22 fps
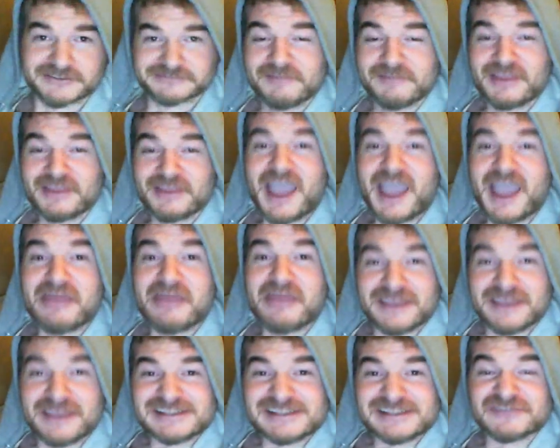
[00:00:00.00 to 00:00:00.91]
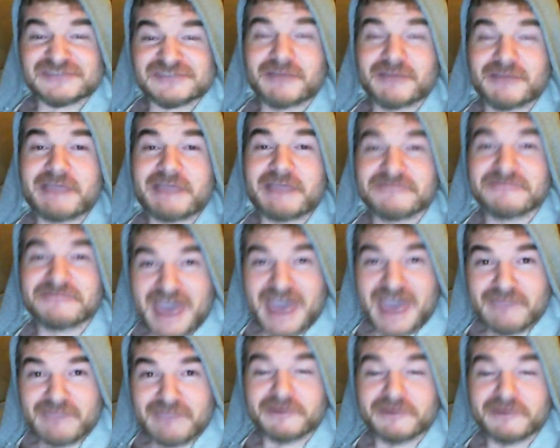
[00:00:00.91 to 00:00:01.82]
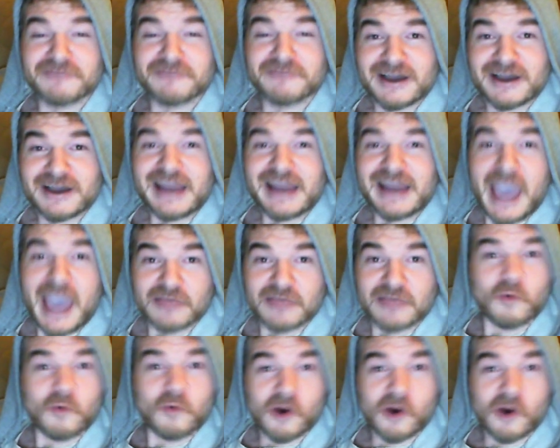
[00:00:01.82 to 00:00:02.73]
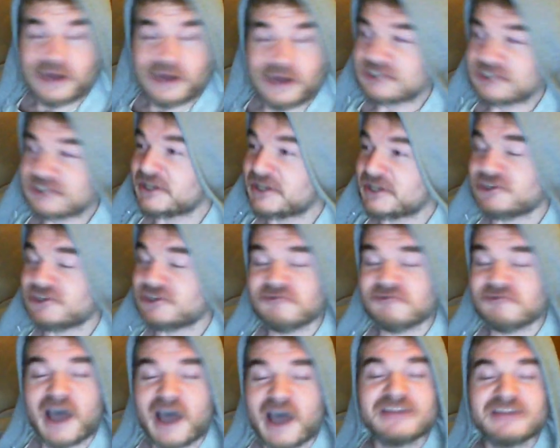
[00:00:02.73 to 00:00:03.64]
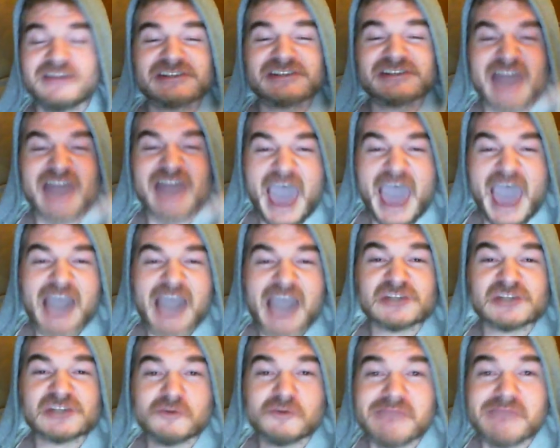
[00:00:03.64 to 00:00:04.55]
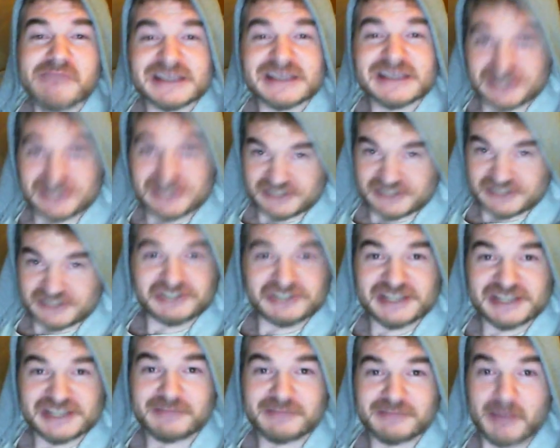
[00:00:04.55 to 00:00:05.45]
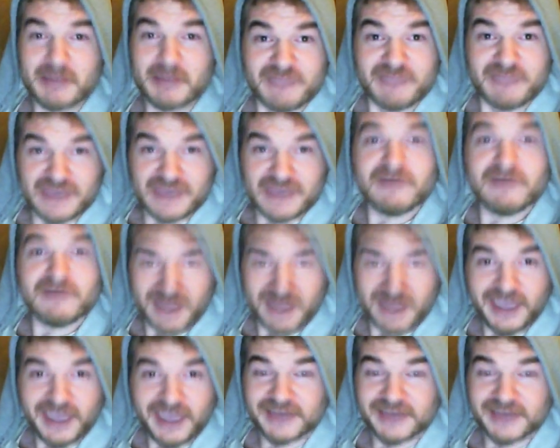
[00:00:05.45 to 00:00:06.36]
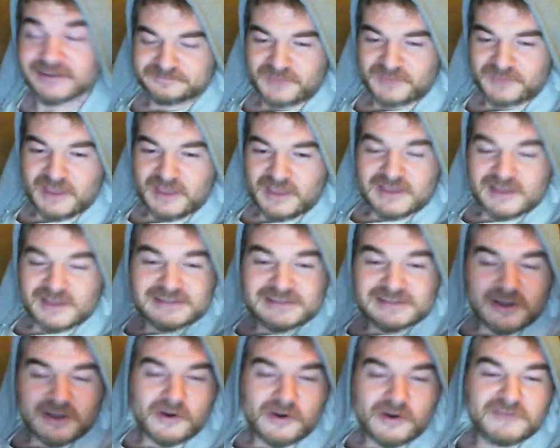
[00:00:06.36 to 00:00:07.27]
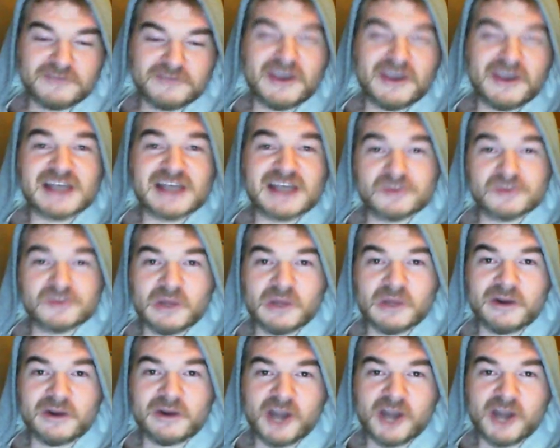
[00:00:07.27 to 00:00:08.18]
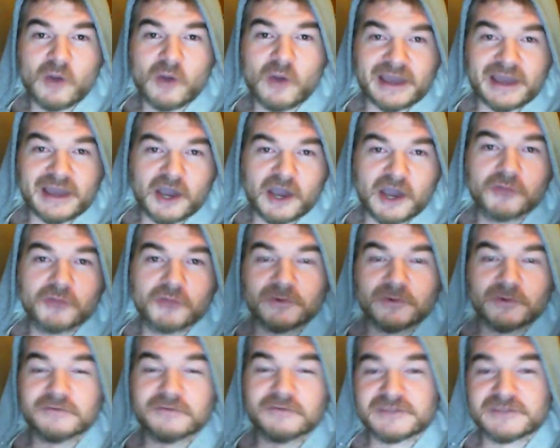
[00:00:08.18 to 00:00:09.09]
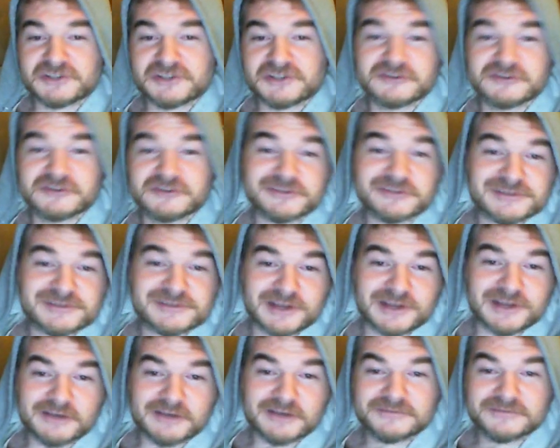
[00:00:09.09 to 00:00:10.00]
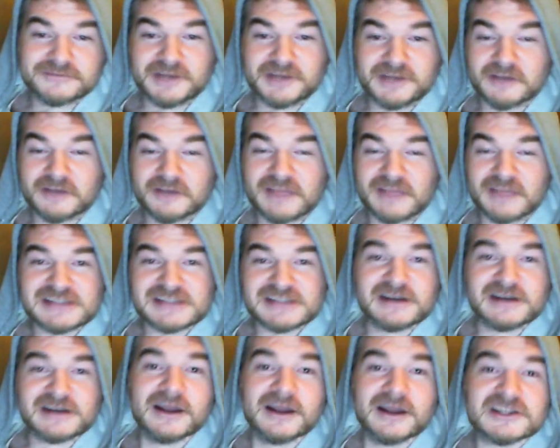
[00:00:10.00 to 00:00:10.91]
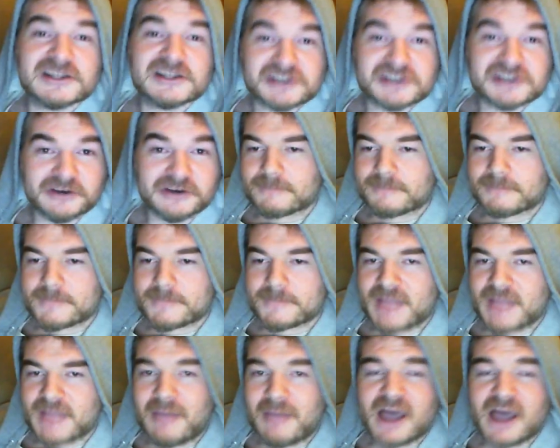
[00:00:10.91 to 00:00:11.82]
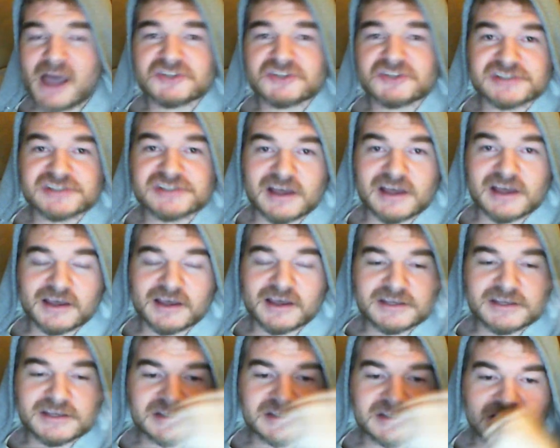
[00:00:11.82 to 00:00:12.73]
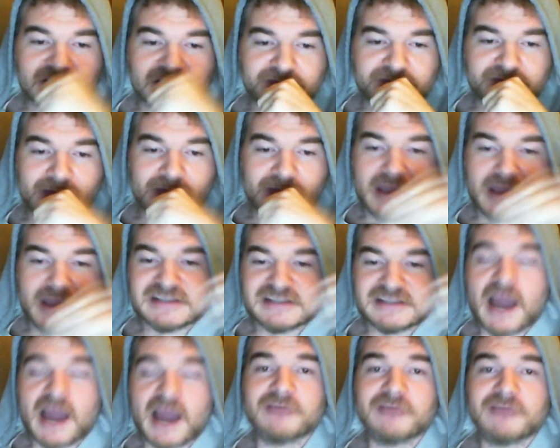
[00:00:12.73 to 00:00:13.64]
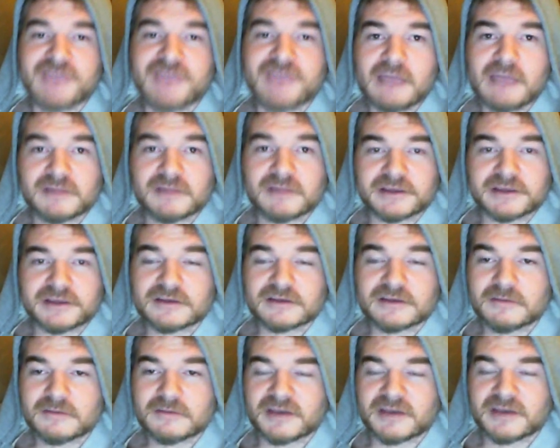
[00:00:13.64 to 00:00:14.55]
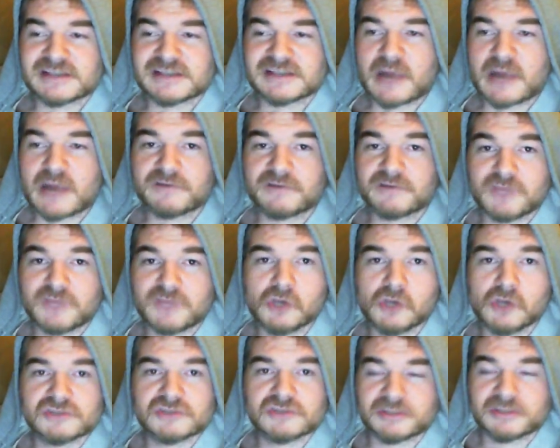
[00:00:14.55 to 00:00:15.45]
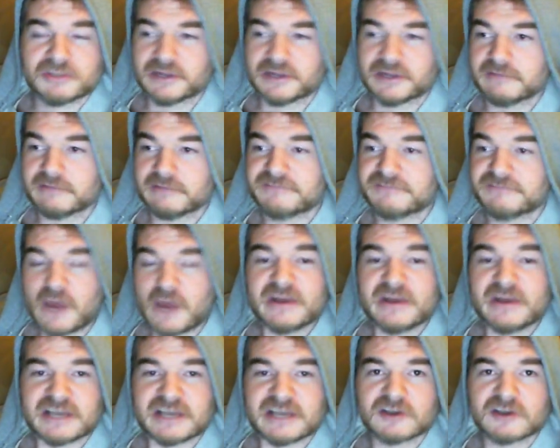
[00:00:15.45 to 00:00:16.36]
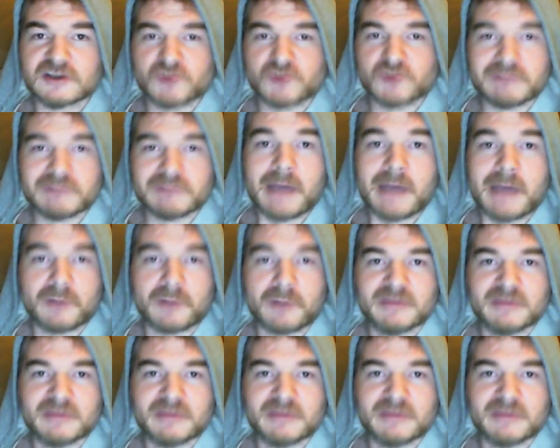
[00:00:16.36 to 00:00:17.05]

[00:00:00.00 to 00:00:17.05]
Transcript: And this is from my favorite fucking aunt in the world. I shit you not. This is an actual message that she sent me. My favorite aunt. So, if you guys really want to know what I go through for this YouTube stuff, that's in a nutshell. I'm ostracized from my entire family because I refuse to believe fairy tales written by primitive